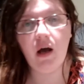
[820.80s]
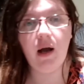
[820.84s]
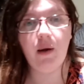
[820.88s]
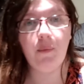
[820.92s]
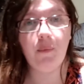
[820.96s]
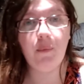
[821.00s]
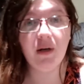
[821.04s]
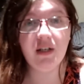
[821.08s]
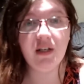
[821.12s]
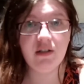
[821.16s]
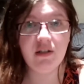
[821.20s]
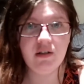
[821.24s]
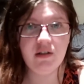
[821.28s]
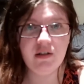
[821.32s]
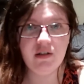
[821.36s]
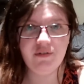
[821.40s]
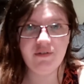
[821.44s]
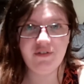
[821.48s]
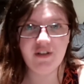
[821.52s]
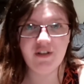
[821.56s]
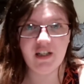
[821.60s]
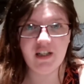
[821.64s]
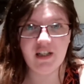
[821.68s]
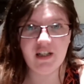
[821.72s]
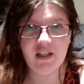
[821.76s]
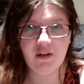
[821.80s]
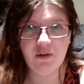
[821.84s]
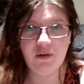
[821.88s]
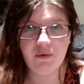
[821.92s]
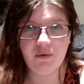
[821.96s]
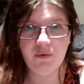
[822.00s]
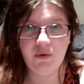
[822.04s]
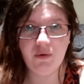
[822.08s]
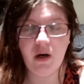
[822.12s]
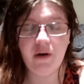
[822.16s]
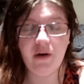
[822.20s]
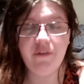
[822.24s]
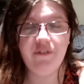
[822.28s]
went to the video,
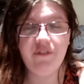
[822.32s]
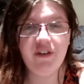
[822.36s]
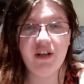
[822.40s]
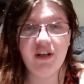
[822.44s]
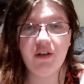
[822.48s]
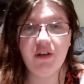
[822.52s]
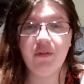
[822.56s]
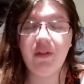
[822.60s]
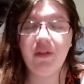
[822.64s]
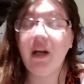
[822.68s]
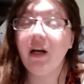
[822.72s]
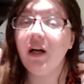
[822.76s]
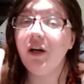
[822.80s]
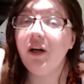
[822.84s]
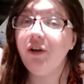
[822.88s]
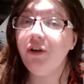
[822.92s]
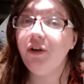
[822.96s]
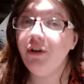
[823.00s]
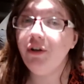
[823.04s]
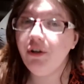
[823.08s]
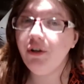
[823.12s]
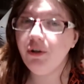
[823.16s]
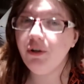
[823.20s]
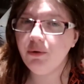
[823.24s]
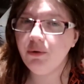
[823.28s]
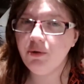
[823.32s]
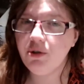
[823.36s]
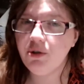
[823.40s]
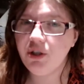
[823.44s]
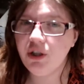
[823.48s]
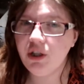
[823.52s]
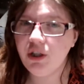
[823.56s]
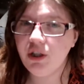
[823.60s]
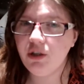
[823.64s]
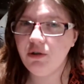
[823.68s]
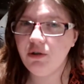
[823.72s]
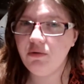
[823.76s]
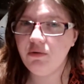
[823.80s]
a video that I knew
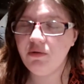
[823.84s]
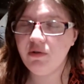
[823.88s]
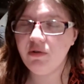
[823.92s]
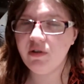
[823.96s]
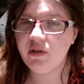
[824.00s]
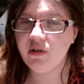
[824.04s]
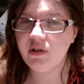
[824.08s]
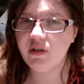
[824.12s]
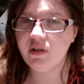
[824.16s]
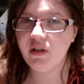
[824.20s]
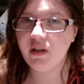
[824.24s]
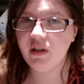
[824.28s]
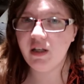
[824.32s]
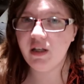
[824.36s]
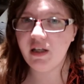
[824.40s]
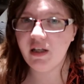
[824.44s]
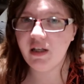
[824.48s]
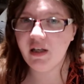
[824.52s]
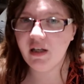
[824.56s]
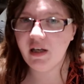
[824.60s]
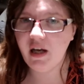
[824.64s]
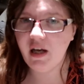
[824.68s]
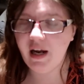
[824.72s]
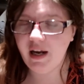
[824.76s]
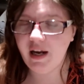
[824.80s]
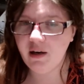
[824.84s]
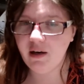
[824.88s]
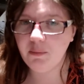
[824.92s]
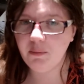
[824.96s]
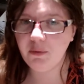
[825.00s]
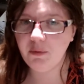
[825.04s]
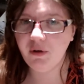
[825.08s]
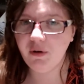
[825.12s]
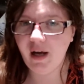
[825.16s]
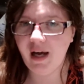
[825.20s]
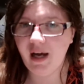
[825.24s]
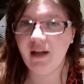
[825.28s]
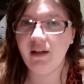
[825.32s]
she used the
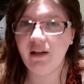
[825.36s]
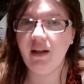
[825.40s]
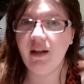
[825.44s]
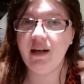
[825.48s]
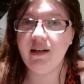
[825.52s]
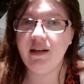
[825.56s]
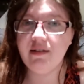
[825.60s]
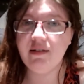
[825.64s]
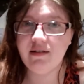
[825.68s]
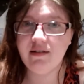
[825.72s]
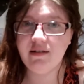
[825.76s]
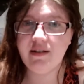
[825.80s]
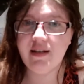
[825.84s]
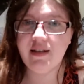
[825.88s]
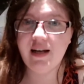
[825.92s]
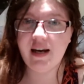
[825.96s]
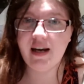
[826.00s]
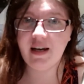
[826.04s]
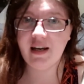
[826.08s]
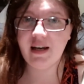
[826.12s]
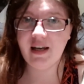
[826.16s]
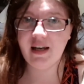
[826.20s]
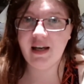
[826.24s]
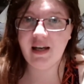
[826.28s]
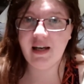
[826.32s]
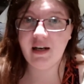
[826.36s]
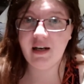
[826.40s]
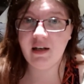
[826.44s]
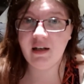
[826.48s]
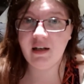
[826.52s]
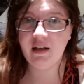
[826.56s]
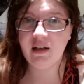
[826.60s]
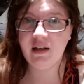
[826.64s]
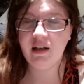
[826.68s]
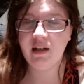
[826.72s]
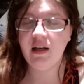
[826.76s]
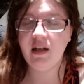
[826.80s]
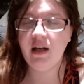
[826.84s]
Animal Allies deck in,
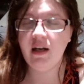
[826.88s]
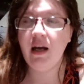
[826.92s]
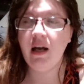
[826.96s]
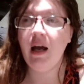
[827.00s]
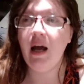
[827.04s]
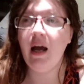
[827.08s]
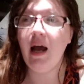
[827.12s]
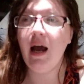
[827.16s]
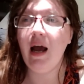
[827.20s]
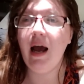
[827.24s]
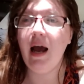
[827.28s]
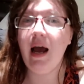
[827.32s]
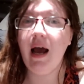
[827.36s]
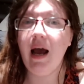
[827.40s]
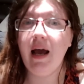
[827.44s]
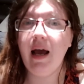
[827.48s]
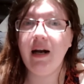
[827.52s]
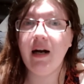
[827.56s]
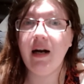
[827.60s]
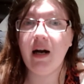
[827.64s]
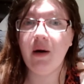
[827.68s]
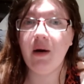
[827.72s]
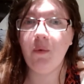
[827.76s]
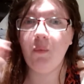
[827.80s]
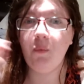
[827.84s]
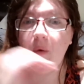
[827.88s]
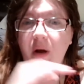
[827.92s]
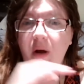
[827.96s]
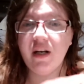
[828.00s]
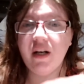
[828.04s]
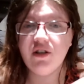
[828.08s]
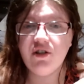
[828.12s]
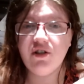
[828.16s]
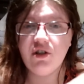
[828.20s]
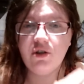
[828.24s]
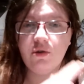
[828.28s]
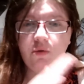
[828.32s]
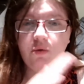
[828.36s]
and I
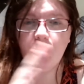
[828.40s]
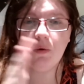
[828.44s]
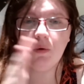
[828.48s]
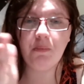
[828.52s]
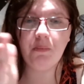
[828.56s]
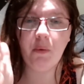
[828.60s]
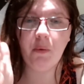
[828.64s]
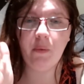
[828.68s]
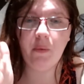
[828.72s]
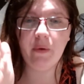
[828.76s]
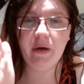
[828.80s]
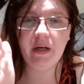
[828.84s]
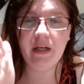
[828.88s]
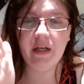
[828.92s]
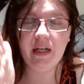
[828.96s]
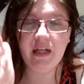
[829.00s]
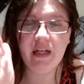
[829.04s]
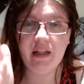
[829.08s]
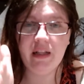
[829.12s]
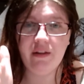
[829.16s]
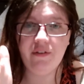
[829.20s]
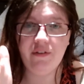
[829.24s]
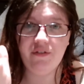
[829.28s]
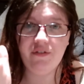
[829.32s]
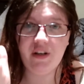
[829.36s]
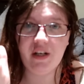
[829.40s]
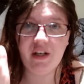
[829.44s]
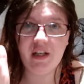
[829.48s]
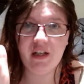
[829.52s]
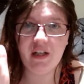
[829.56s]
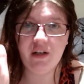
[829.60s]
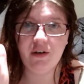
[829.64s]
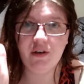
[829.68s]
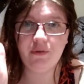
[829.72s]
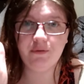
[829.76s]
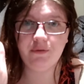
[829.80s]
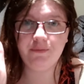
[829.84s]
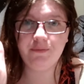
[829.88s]
went to a point in the
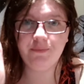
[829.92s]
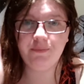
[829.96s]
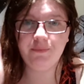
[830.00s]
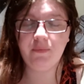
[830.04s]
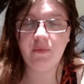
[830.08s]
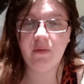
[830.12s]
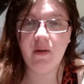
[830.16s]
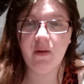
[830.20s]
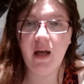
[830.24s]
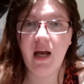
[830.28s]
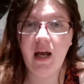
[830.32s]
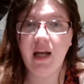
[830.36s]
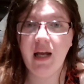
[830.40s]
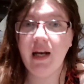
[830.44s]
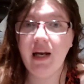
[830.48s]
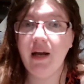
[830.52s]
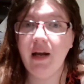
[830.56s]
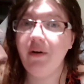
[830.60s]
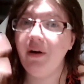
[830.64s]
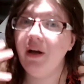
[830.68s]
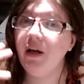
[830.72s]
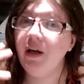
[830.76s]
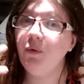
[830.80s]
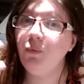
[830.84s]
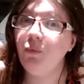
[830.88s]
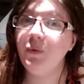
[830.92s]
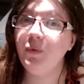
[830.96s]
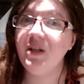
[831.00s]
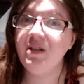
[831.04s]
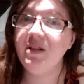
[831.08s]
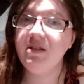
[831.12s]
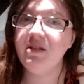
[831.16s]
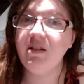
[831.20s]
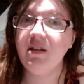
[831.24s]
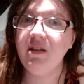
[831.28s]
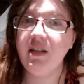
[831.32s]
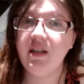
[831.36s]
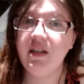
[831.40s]
video. And now I had
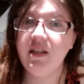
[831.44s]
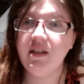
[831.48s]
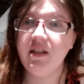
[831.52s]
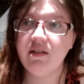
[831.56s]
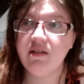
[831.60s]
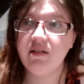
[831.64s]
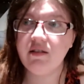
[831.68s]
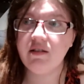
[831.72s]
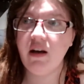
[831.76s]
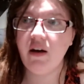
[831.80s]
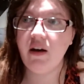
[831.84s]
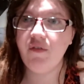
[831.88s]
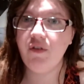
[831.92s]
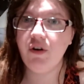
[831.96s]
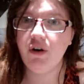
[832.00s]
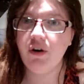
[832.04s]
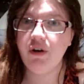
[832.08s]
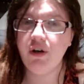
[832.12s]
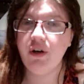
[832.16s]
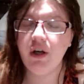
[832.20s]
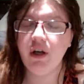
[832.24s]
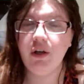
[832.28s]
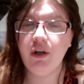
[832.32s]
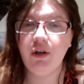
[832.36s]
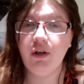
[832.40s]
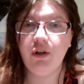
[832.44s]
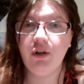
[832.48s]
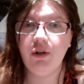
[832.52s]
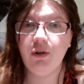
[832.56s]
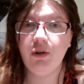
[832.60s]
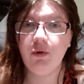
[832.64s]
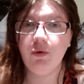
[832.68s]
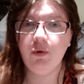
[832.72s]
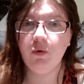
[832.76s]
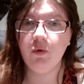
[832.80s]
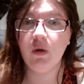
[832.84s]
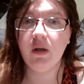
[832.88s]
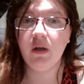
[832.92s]
recently discovered a
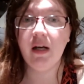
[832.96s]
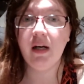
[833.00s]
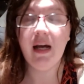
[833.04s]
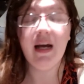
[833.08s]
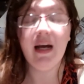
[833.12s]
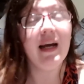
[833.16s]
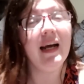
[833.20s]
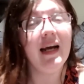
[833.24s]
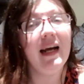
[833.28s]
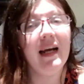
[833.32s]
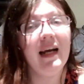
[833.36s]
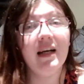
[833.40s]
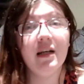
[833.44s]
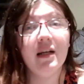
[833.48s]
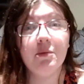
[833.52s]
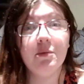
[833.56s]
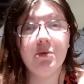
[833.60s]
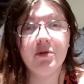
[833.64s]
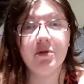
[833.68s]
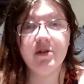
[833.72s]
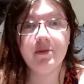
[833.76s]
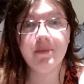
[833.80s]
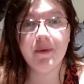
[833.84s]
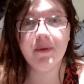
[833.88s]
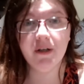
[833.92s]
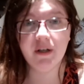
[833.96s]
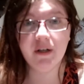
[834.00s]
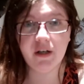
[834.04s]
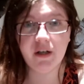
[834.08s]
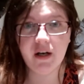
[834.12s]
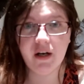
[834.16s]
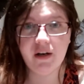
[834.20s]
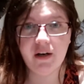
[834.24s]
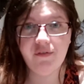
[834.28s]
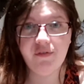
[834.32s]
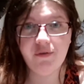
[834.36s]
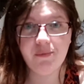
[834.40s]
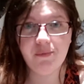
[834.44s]
new animal spirit
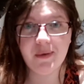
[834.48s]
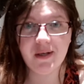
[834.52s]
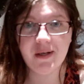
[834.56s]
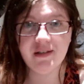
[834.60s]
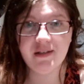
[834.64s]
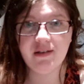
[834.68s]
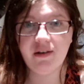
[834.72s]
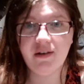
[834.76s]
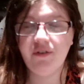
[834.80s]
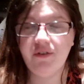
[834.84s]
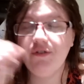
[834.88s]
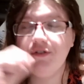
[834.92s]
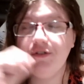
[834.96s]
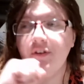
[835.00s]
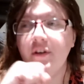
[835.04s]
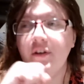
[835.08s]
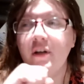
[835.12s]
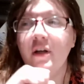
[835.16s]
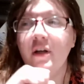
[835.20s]
guide for myself.